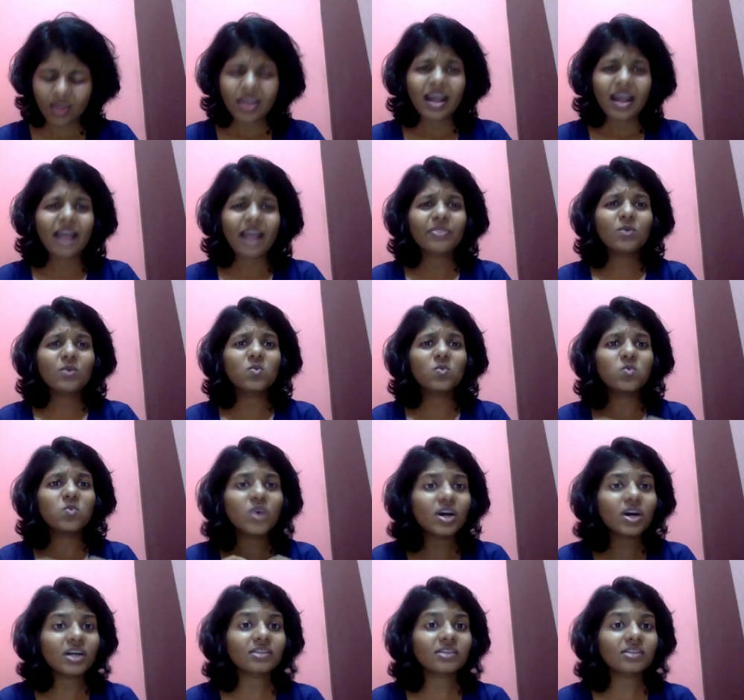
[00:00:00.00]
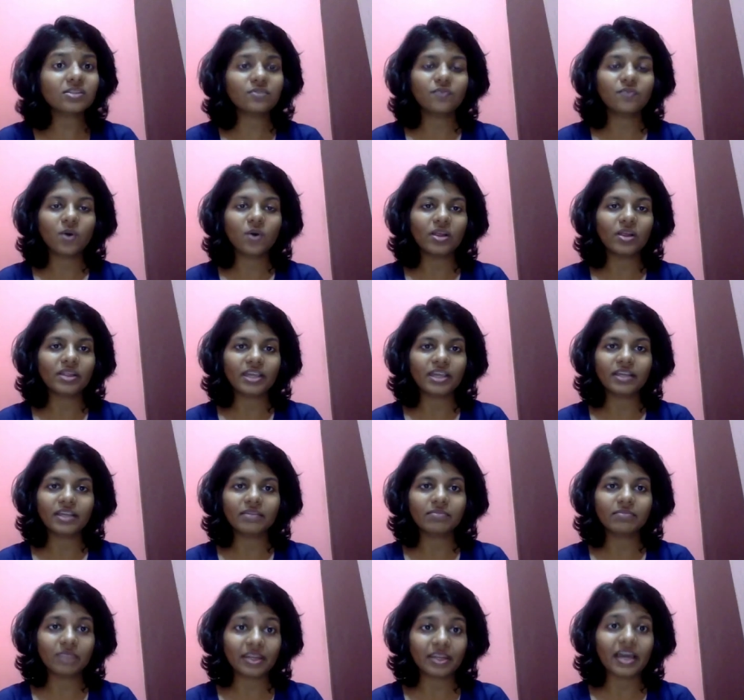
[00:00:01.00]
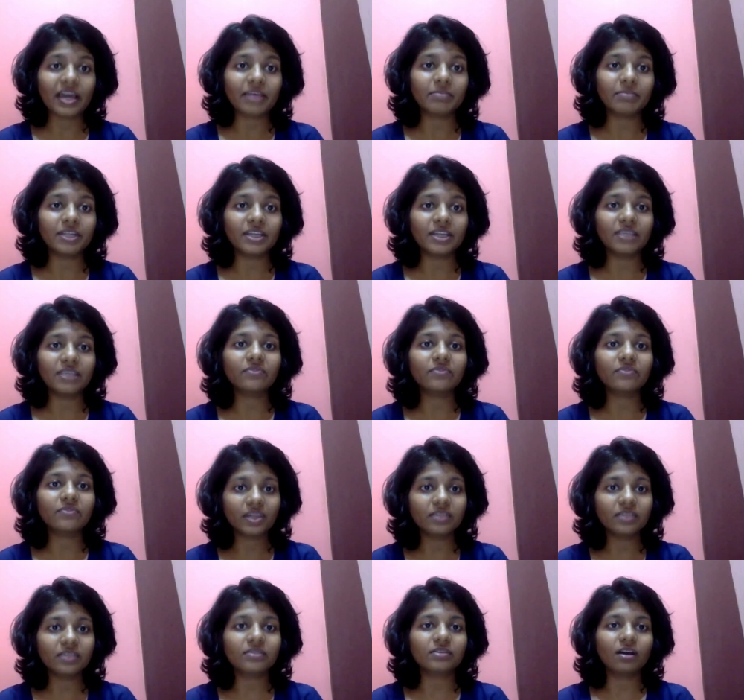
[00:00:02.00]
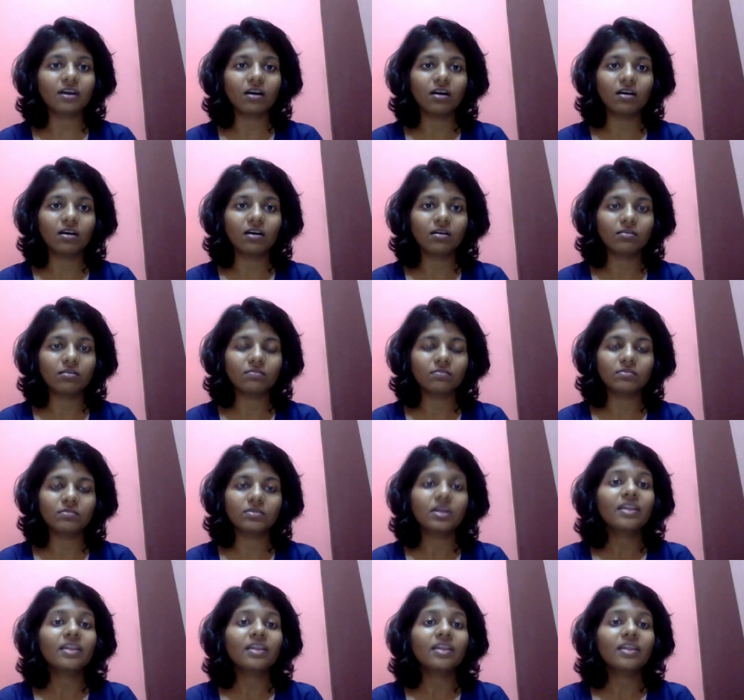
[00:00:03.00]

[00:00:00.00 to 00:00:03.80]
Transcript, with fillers: And the worst of all thing that I believe is um,